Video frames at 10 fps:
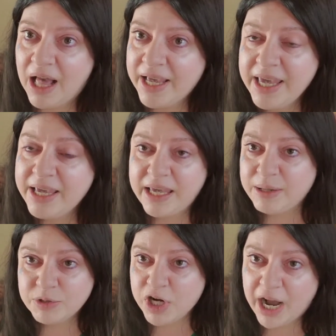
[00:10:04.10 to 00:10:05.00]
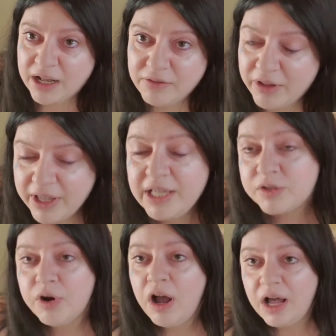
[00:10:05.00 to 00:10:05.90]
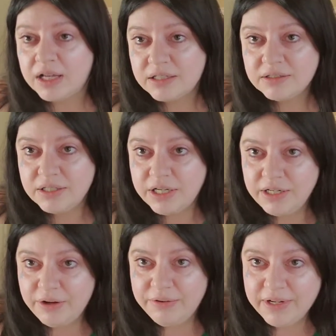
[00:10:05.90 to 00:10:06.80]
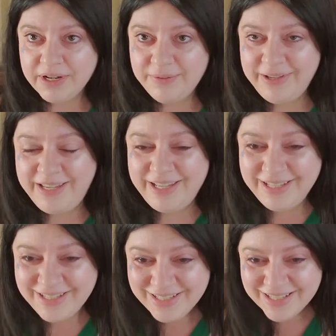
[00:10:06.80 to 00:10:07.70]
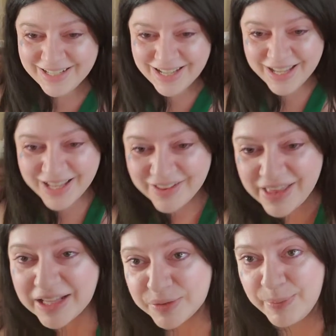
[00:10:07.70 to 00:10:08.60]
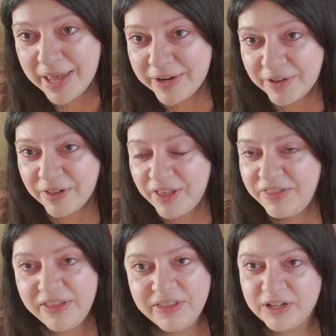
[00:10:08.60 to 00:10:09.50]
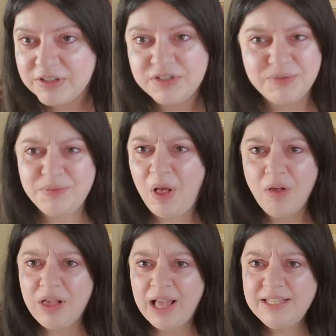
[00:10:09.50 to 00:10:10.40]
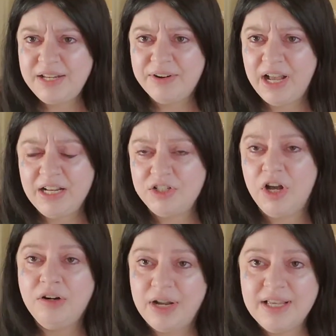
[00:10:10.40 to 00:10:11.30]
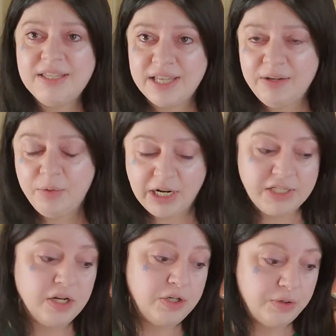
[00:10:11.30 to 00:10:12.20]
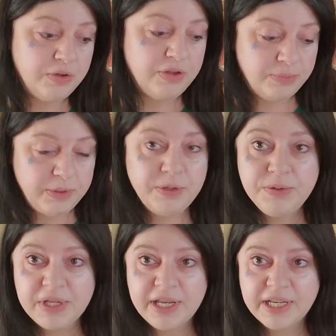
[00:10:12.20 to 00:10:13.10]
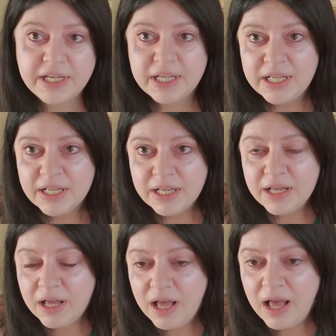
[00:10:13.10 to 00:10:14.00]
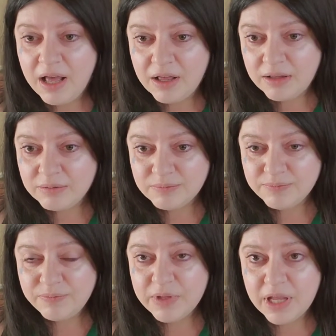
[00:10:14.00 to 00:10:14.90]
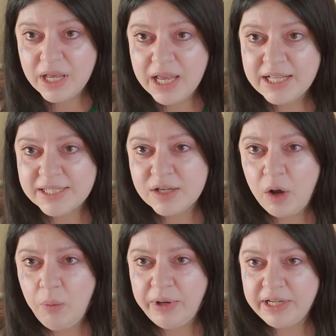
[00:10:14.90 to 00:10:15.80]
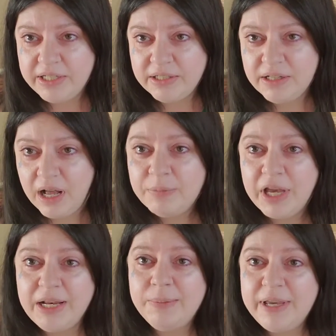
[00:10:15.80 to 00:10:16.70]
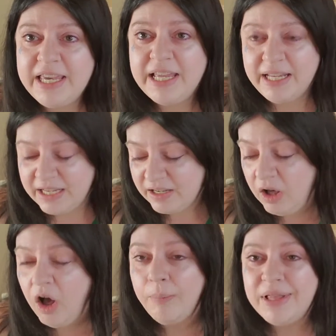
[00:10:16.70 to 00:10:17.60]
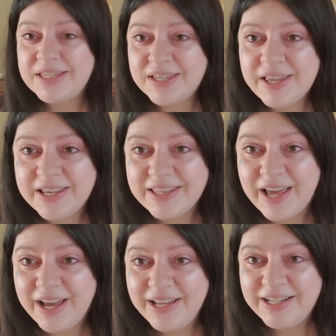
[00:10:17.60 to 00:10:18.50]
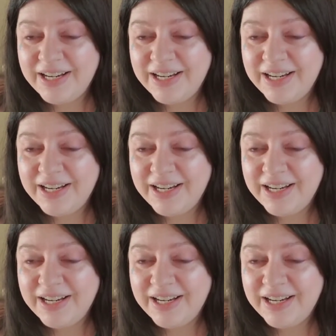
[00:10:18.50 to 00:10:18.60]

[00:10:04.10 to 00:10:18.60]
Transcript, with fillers: I can't keep track of all it. It's rock, you know what I mean? That's metal, and then there's all kinds of different kind of genres. And when I start doing the music, um, it's going. I'm gonna be getting comments like that,